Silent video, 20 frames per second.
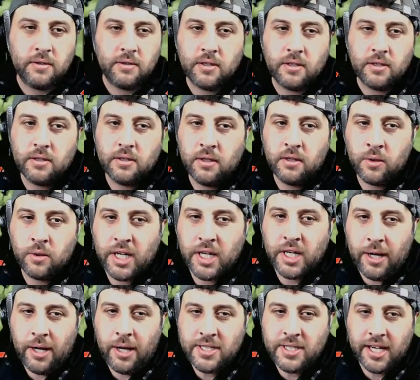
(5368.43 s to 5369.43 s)
Luke
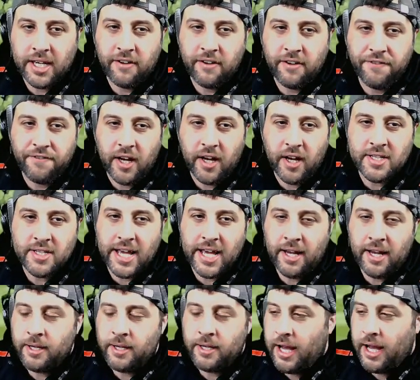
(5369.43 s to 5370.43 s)
Cowan-Dickey finds
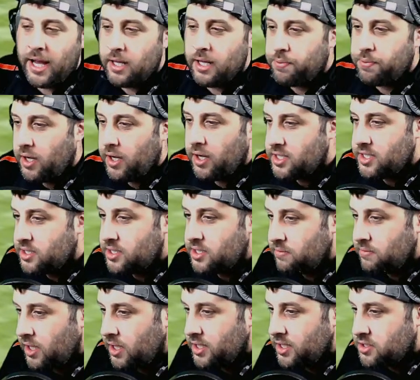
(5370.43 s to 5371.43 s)
Ali Price to run
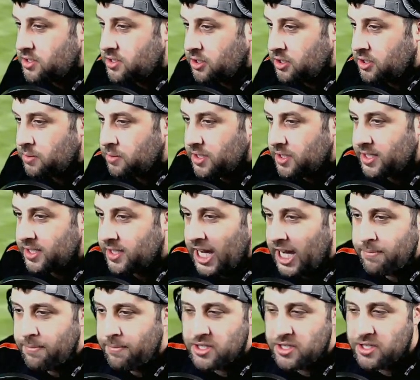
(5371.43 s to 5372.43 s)
into. The game is
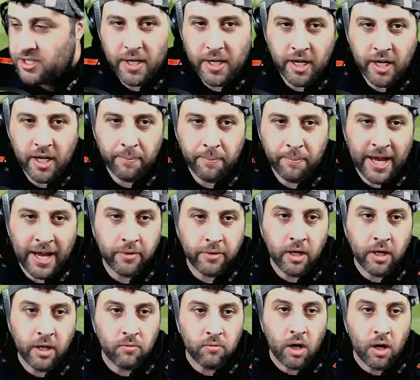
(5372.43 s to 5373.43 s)
opening up now. You're not
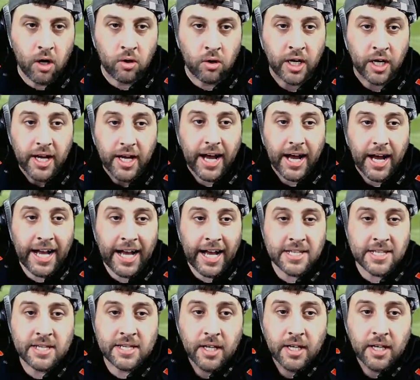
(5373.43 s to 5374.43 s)
wrong as
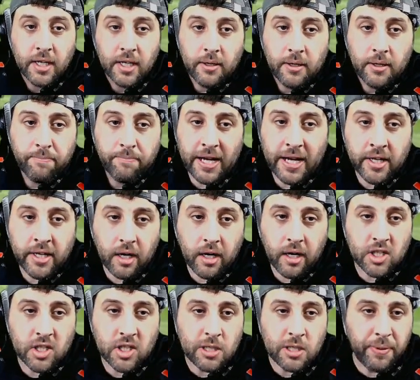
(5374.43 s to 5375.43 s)
Ben Young
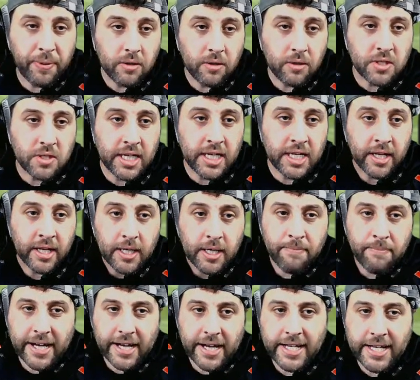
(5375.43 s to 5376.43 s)
spills it.
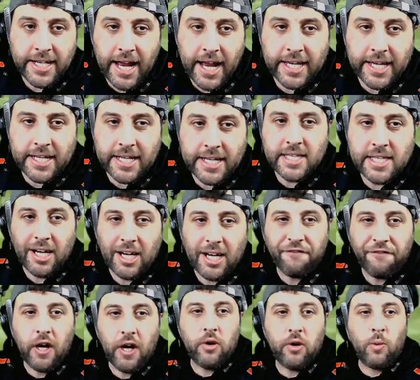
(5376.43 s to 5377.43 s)
McAnally gets the offload
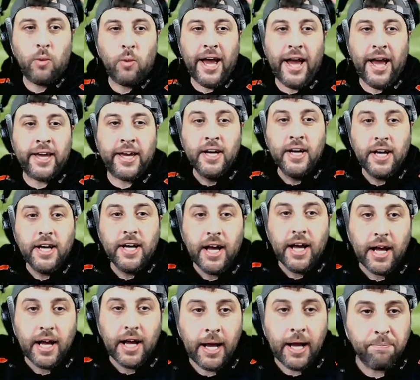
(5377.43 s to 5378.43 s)
away.
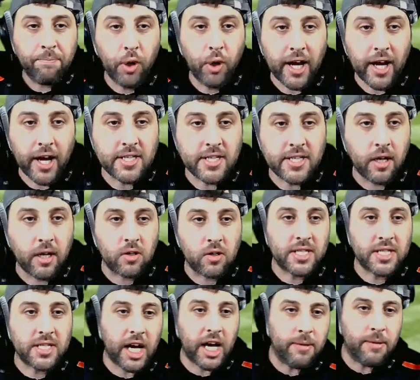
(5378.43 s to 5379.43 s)
And Price alongside
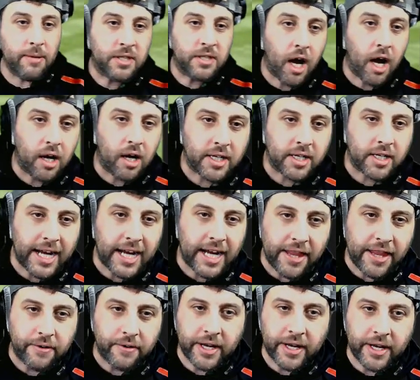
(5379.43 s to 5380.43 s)
him can't gather
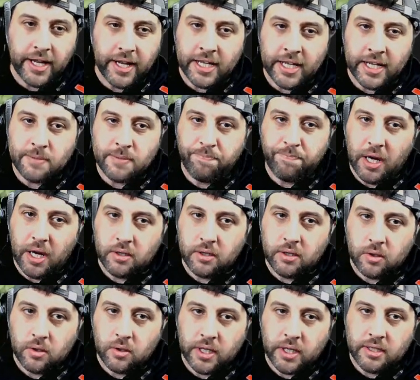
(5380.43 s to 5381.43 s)
it, and he's bundled
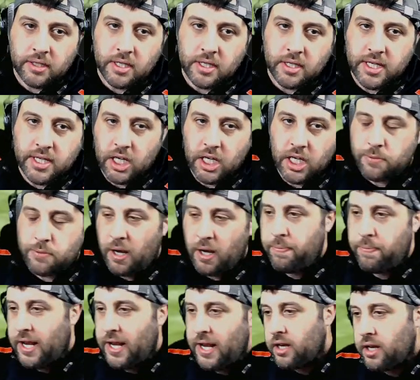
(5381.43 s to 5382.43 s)
into touch by Ben
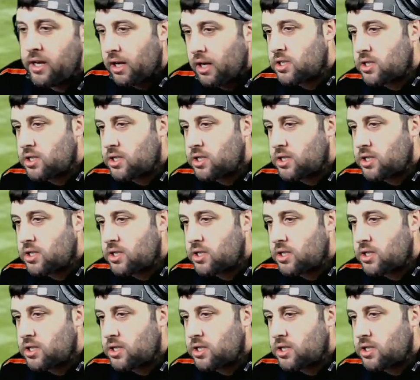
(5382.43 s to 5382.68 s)
Young's good